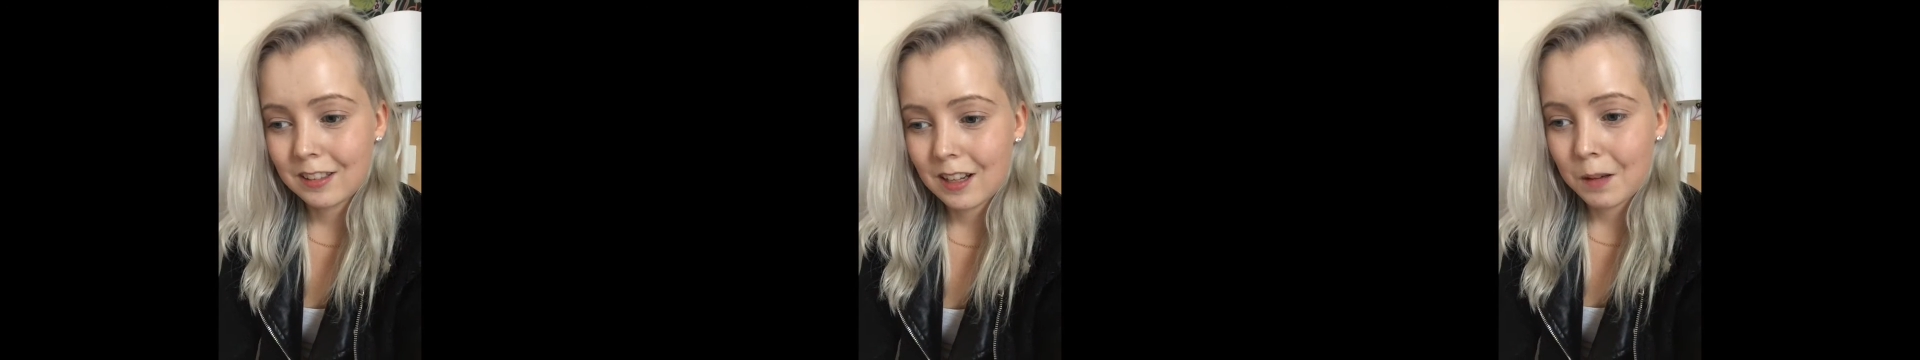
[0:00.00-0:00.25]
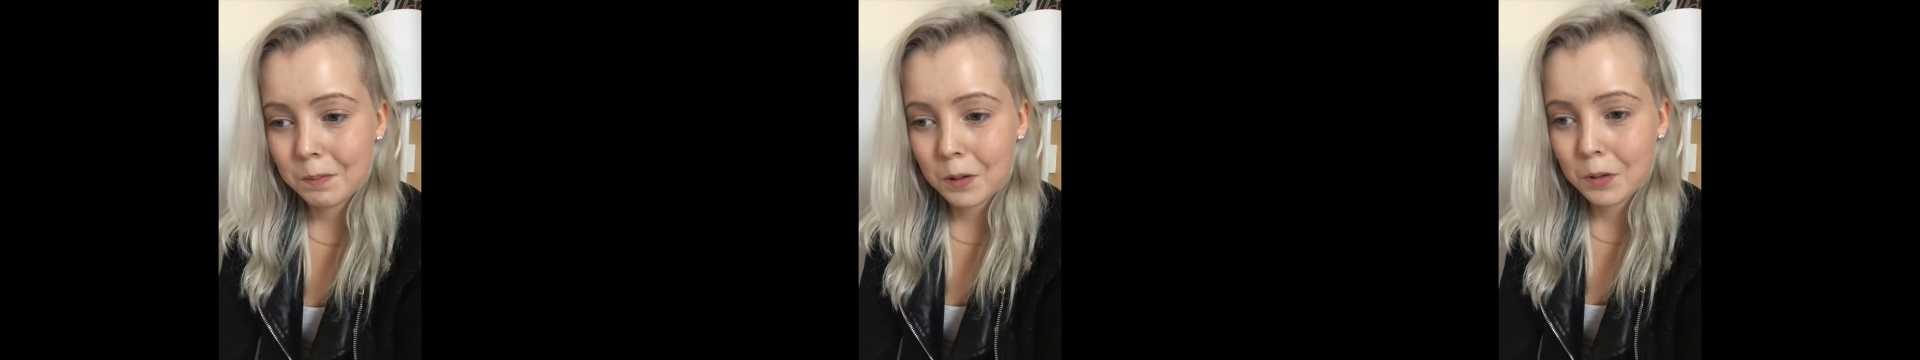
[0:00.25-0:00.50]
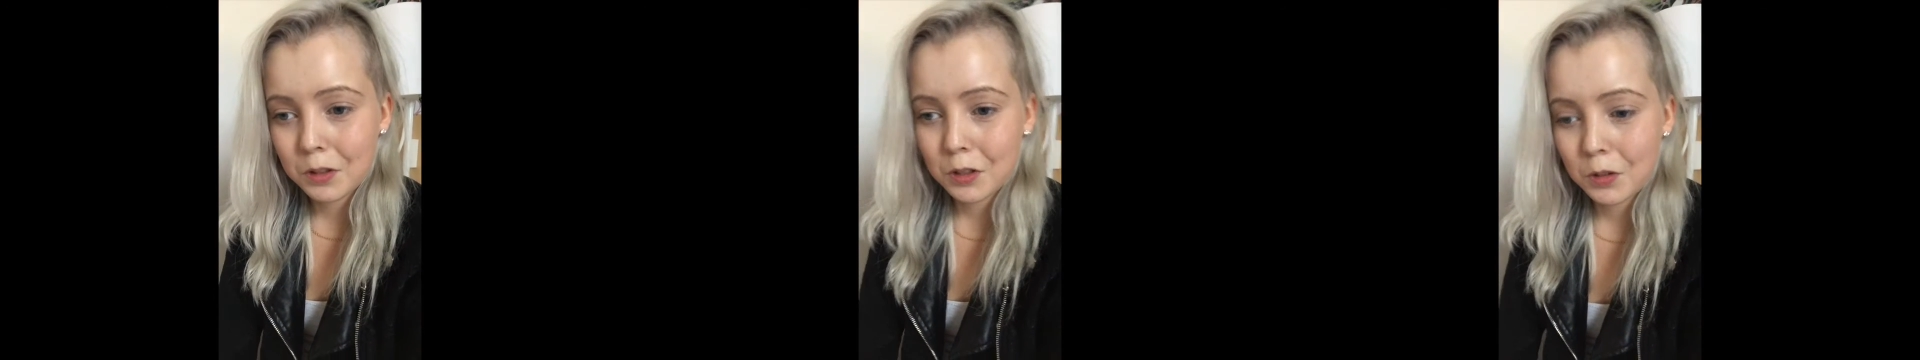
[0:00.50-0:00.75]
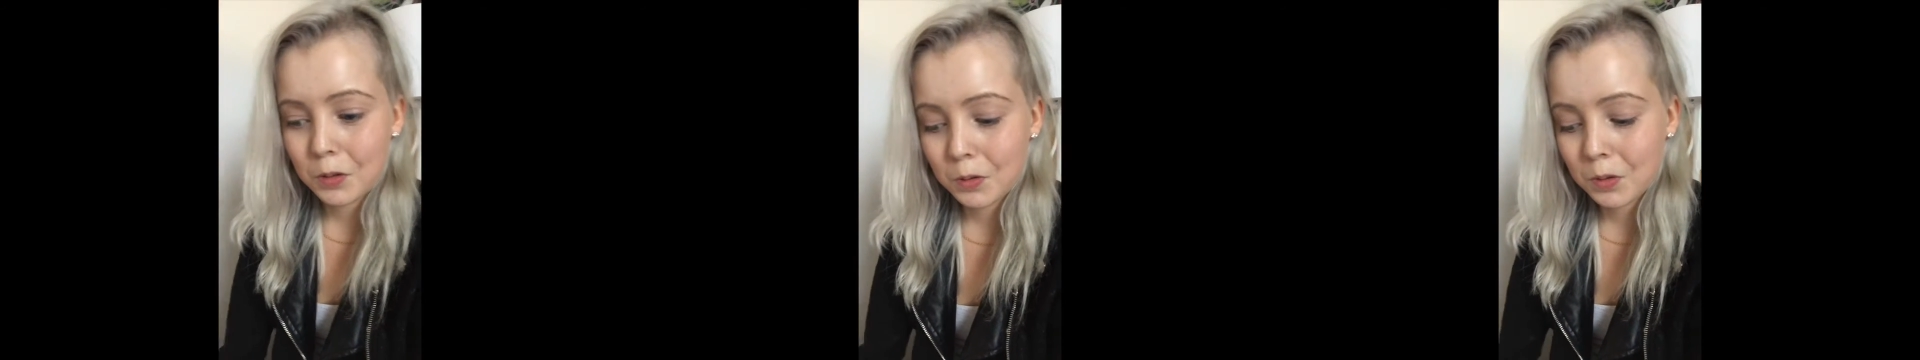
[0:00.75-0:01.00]
I'm going
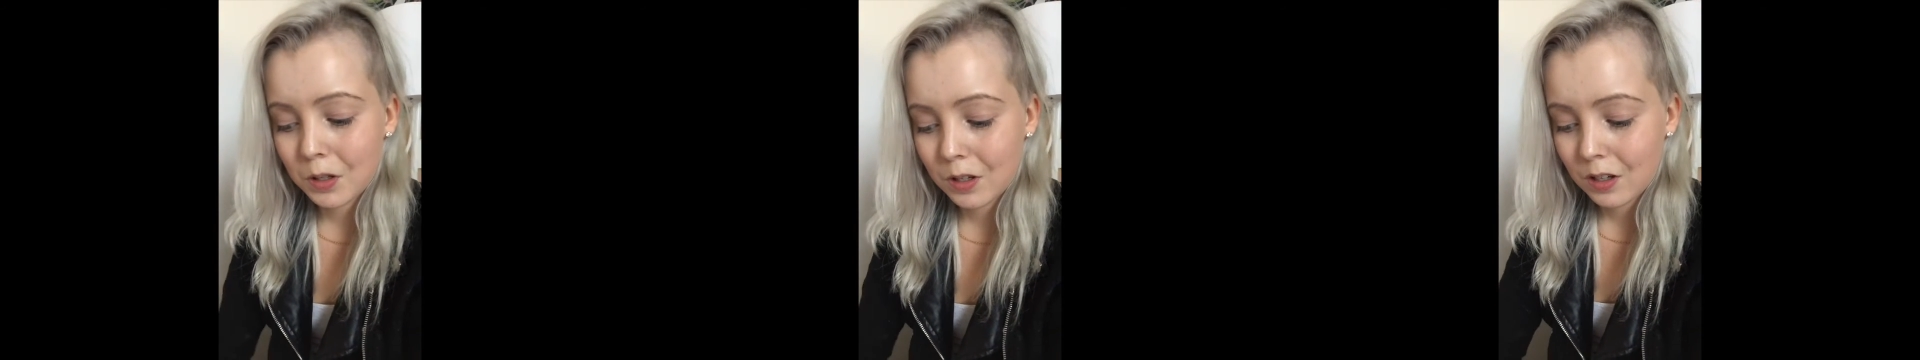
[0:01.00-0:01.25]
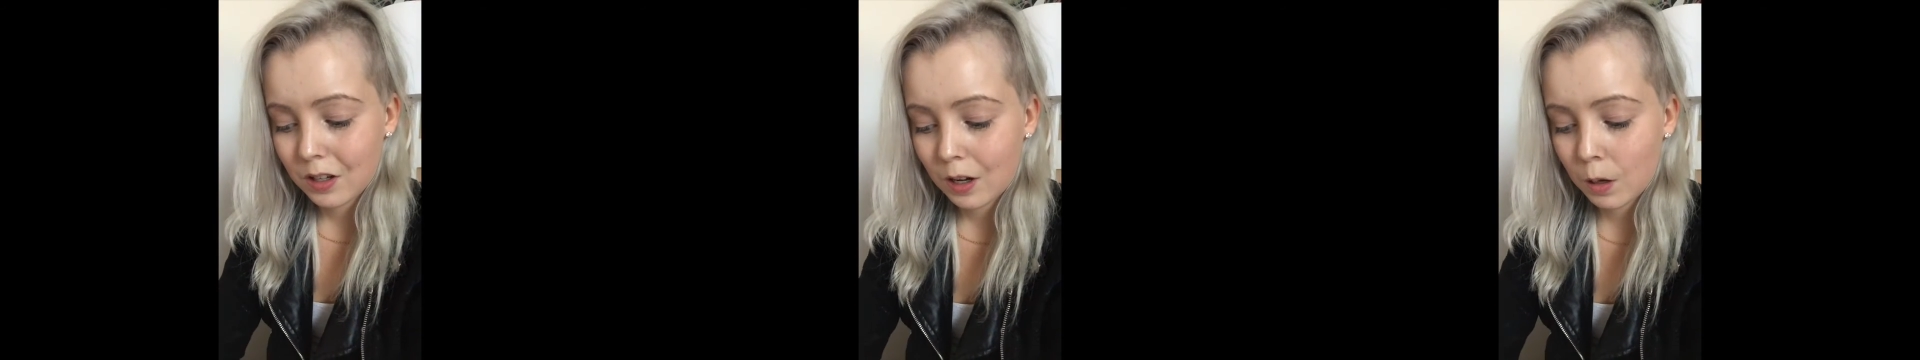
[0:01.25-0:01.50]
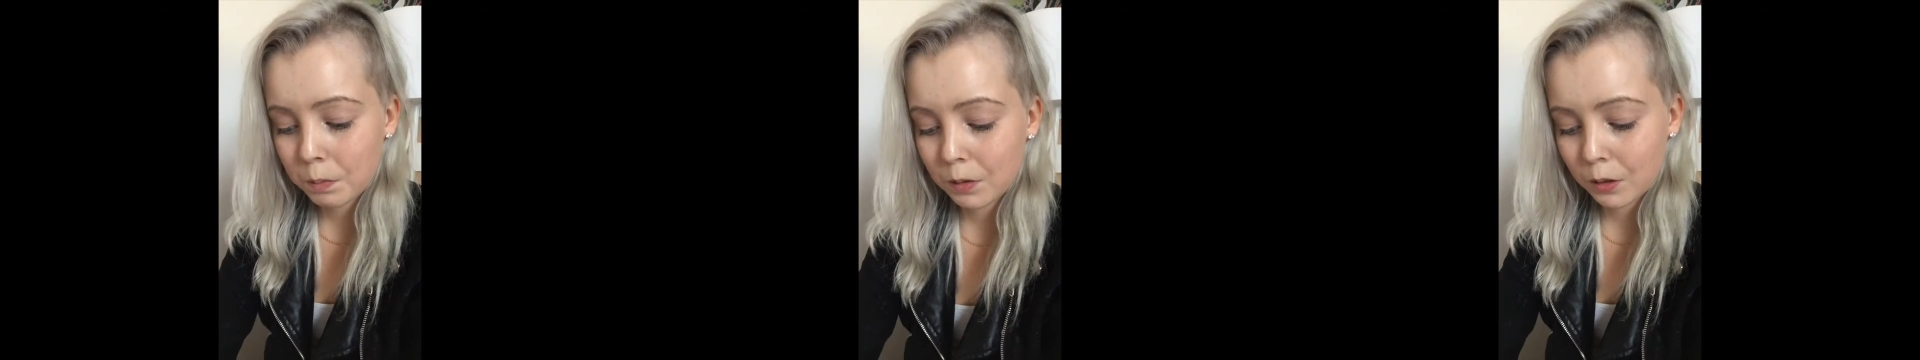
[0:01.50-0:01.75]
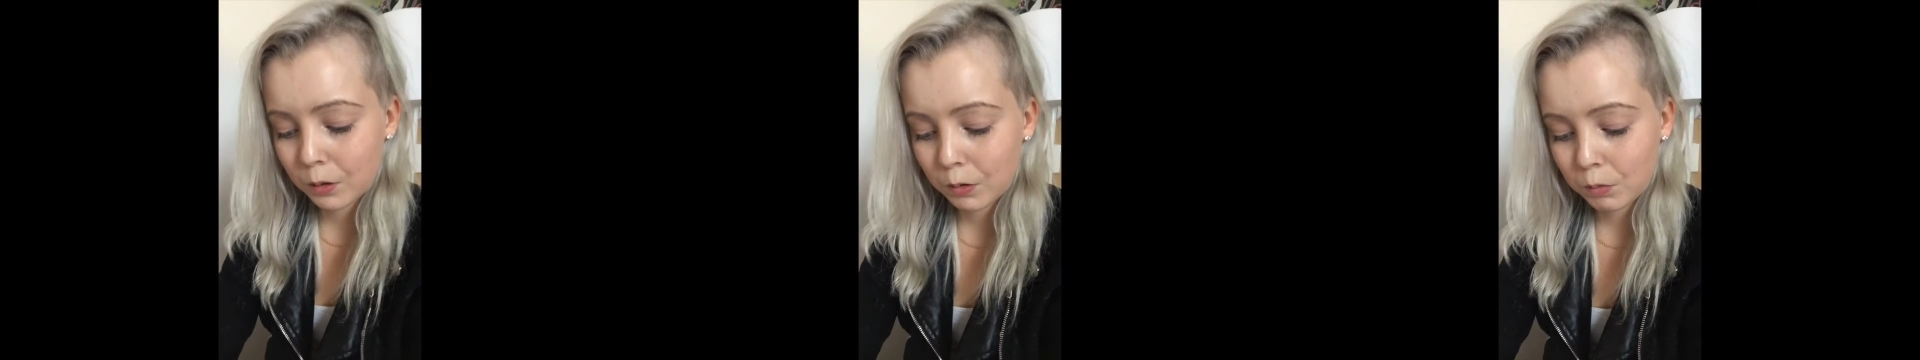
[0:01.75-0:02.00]
to
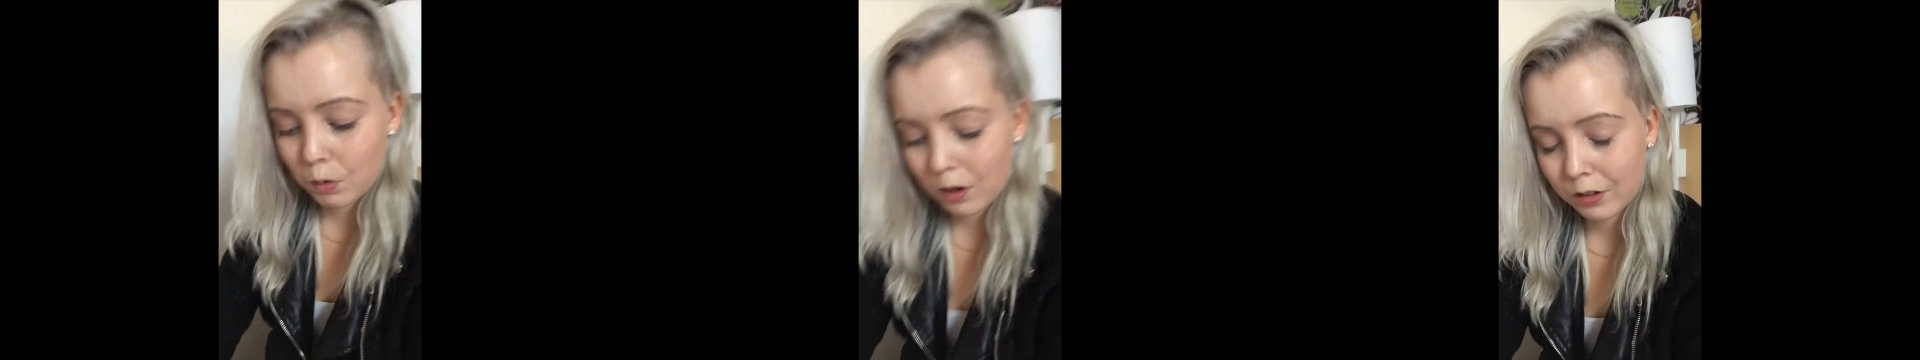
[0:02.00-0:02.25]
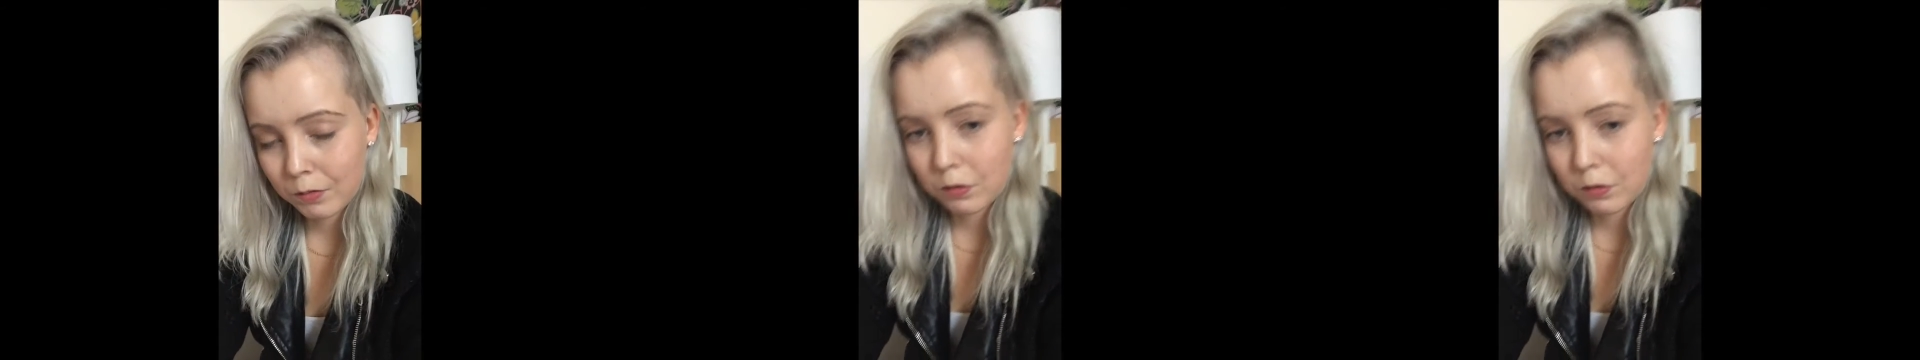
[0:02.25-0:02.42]
upload one